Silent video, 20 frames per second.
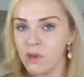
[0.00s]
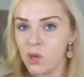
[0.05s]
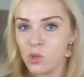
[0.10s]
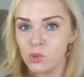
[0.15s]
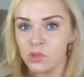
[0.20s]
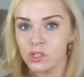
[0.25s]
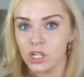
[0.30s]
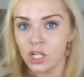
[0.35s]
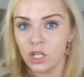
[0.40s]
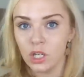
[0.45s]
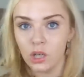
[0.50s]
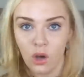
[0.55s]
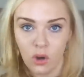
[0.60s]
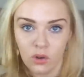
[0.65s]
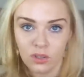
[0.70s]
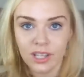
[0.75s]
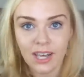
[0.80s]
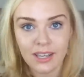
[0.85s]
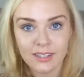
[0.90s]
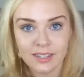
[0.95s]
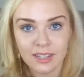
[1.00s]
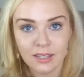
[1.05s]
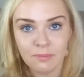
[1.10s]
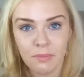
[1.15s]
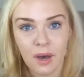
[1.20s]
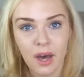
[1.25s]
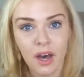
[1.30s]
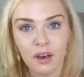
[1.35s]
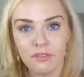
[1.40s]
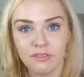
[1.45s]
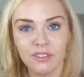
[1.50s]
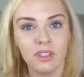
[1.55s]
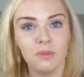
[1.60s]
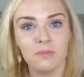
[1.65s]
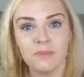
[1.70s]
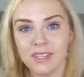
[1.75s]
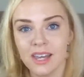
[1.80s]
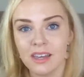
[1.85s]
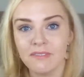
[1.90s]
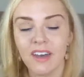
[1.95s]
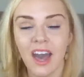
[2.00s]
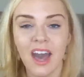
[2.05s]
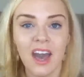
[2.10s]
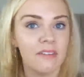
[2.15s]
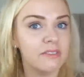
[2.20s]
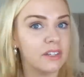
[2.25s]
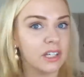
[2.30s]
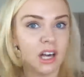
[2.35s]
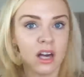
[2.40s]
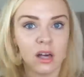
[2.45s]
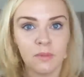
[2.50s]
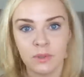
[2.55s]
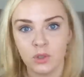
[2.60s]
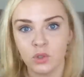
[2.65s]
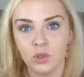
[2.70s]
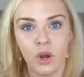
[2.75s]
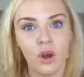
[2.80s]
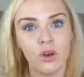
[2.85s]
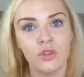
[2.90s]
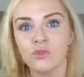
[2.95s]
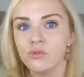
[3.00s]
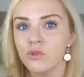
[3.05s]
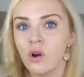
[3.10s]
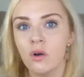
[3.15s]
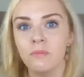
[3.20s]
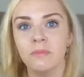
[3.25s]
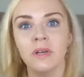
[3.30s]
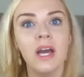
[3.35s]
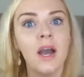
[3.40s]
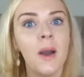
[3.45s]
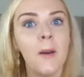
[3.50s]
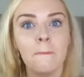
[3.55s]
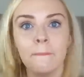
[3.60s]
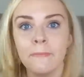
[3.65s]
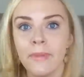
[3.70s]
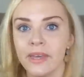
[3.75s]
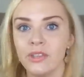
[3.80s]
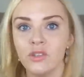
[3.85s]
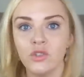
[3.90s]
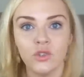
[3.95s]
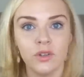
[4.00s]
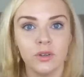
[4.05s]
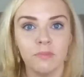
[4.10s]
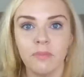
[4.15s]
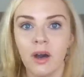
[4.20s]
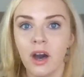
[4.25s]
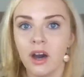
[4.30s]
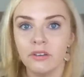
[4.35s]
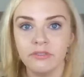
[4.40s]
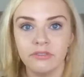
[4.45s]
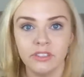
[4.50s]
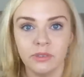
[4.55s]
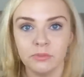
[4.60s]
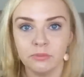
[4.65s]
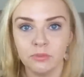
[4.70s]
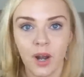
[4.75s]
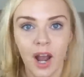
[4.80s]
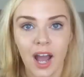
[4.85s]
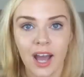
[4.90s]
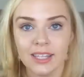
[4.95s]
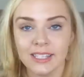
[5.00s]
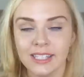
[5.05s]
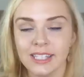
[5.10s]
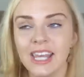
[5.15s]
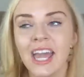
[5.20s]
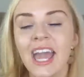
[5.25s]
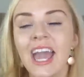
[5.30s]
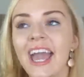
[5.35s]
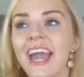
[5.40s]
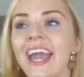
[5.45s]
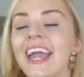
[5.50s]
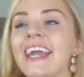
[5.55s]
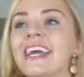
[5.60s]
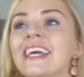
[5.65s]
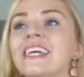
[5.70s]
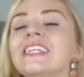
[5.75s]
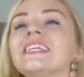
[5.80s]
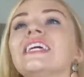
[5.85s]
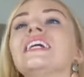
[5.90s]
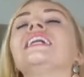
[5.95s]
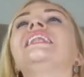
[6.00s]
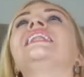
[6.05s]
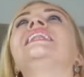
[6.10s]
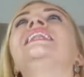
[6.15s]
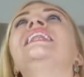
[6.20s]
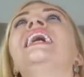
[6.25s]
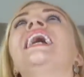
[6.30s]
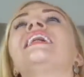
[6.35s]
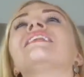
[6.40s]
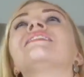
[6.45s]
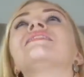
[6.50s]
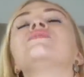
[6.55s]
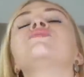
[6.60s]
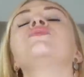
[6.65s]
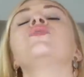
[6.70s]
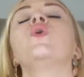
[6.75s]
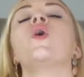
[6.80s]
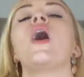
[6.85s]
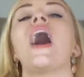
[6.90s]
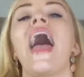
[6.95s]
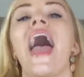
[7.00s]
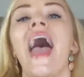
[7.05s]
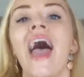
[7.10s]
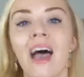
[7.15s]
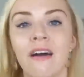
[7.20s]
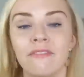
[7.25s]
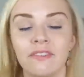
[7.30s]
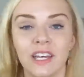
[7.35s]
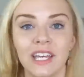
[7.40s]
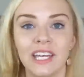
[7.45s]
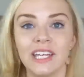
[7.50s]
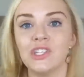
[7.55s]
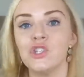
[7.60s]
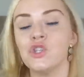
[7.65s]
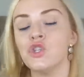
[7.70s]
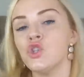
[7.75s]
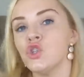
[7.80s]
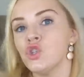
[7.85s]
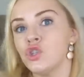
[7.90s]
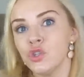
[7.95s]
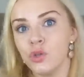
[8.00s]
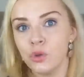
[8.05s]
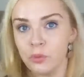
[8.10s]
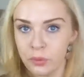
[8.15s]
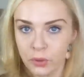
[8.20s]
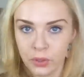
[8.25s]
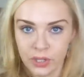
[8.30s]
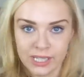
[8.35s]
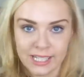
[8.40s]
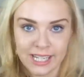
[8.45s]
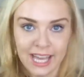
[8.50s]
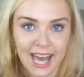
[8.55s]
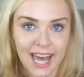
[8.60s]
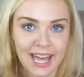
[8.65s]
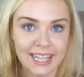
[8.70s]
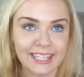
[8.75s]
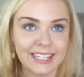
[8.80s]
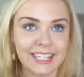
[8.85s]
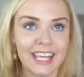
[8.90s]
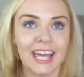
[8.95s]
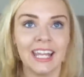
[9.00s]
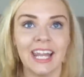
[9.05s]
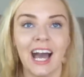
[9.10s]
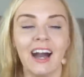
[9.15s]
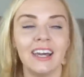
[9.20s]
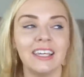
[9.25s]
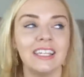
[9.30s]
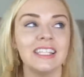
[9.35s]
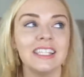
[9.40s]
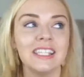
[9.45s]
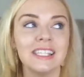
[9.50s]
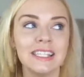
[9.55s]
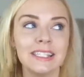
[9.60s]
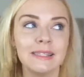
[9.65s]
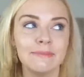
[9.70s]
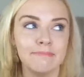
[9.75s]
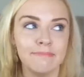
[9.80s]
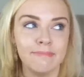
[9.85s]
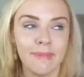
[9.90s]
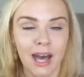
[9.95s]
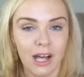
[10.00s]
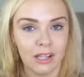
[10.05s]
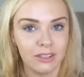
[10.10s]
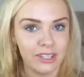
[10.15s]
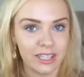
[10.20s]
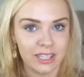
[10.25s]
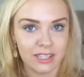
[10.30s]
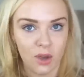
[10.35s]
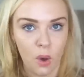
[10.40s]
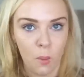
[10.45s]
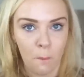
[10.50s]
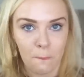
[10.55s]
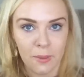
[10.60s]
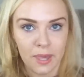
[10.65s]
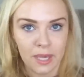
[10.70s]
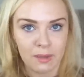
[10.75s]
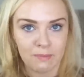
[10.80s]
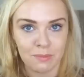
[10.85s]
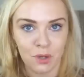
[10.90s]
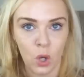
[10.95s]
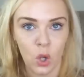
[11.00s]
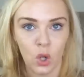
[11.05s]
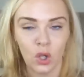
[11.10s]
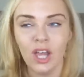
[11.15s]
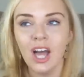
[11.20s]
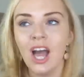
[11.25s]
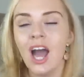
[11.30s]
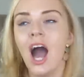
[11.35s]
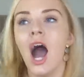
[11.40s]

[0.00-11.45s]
most long-lasting perfumes I've ever come across from mainstream perfume brands. It lasts forever. It's super intense and I can smell this on people